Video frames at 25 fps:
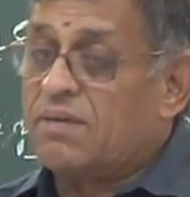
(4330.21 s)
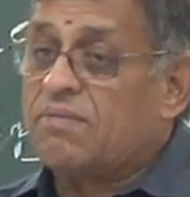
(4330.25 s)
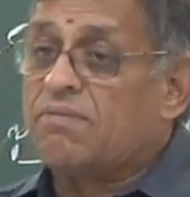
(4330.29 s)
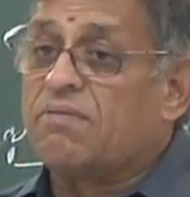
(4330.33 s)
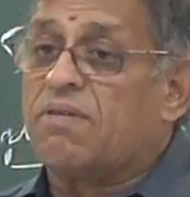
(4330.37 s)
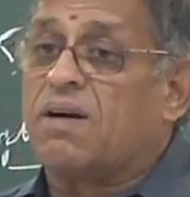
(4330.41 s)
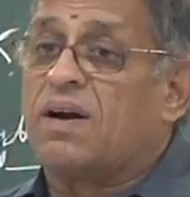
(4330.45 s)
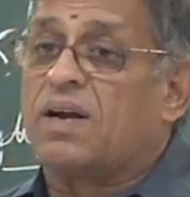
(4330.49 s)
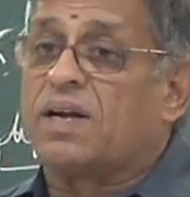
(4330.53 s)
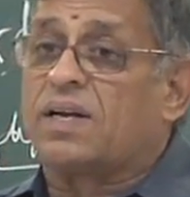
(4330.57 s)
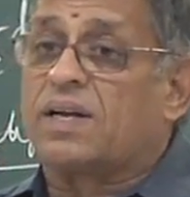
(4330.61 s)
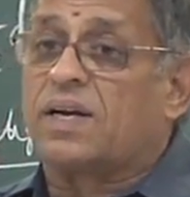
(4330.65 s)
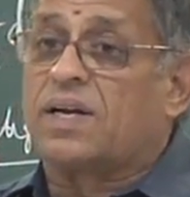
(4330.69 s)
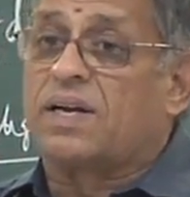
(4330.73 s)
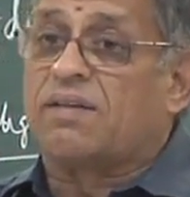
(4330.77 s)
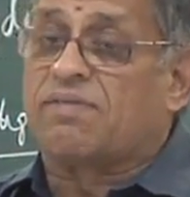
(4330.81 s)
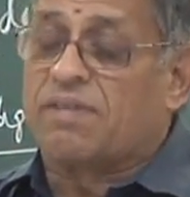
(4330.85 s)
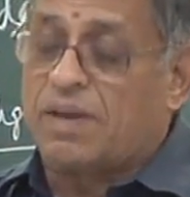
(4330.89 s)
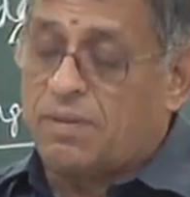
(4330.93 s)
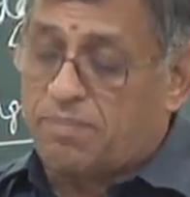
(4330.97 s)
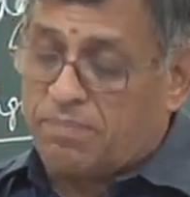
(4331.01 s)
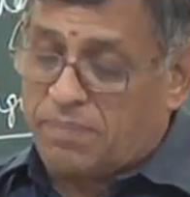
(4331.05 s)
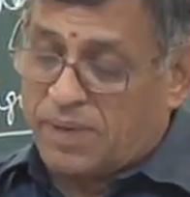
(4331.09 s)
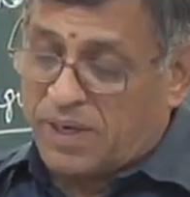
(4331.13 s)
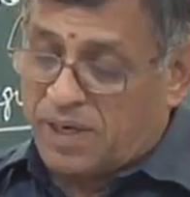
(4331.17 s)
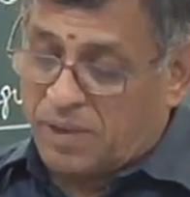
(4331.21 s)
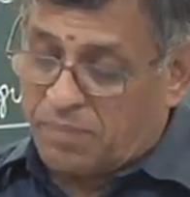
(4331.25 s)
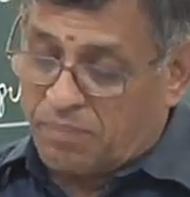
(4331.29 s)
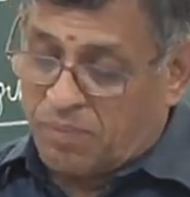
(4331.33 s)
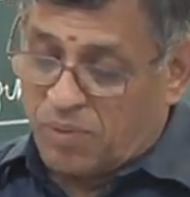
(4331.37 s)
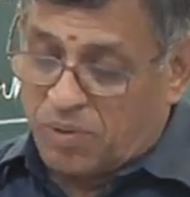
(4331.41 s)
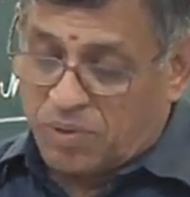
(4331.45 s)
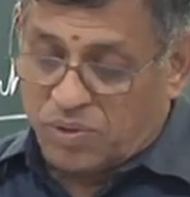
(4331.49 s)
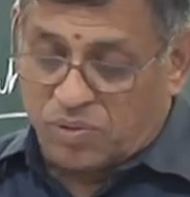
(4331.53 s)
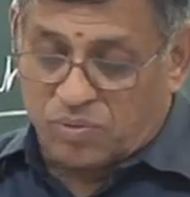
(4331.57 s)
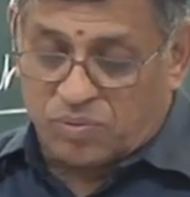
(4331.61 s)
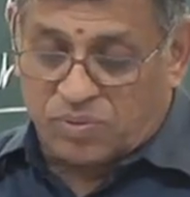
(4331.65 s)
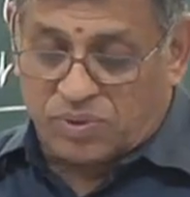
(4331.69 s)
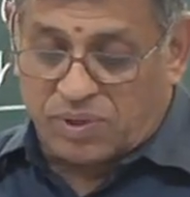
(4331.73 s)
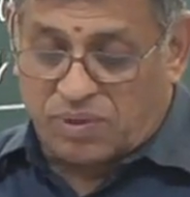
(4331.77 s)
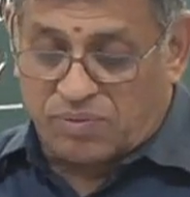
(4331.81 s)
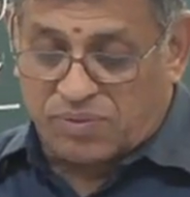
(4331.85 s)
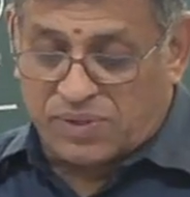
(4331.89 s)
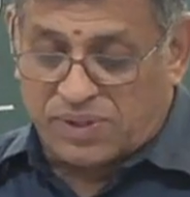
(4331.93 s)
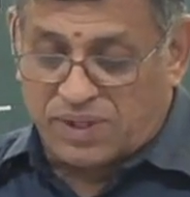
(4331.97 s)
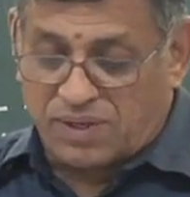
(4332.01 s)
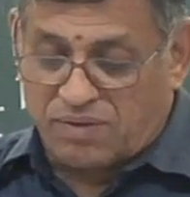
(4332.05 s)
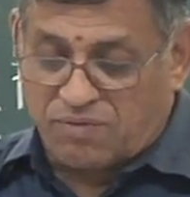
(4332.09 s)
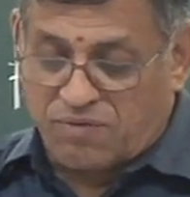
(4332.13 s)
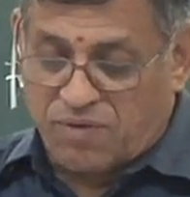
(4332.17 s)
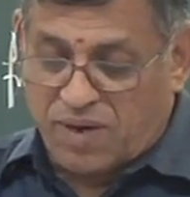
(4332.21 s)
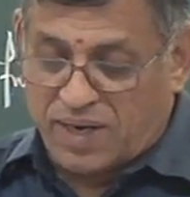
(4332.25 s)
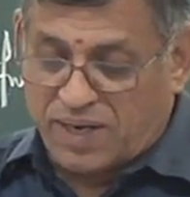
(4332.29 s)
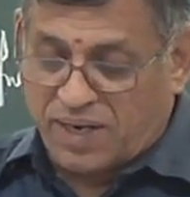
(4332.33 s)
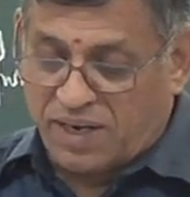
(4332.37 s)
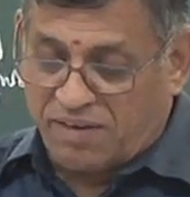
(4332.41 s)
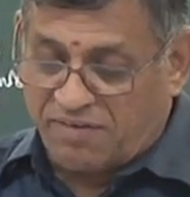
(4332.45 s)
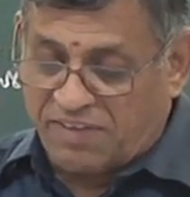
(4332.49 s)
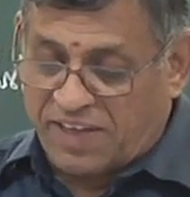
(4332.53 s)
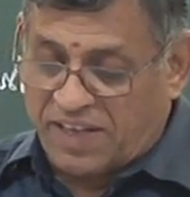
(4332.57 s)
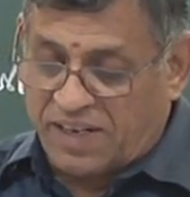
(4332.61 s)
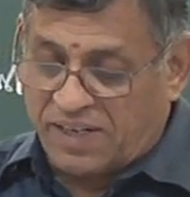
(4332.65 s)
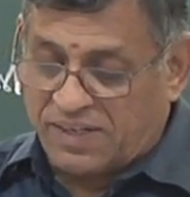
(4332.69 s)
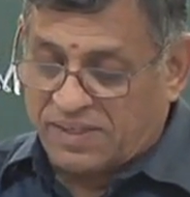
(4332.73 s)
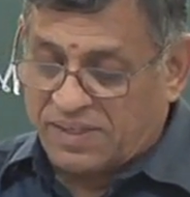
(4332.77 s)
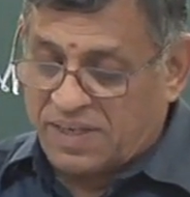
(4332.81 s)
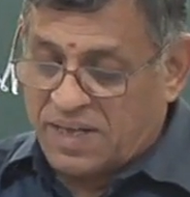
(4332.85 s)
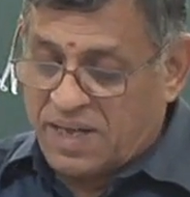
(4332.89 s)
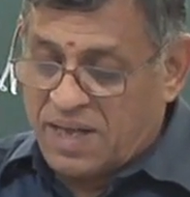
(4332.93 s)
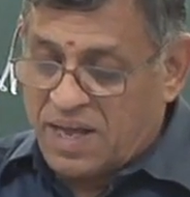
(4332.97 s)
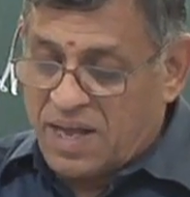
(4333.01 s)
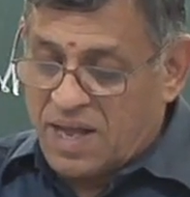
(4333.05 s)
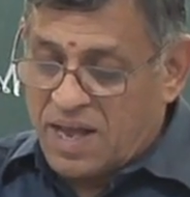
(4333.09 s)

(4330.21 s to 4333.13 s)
World Development Report 2001 reveals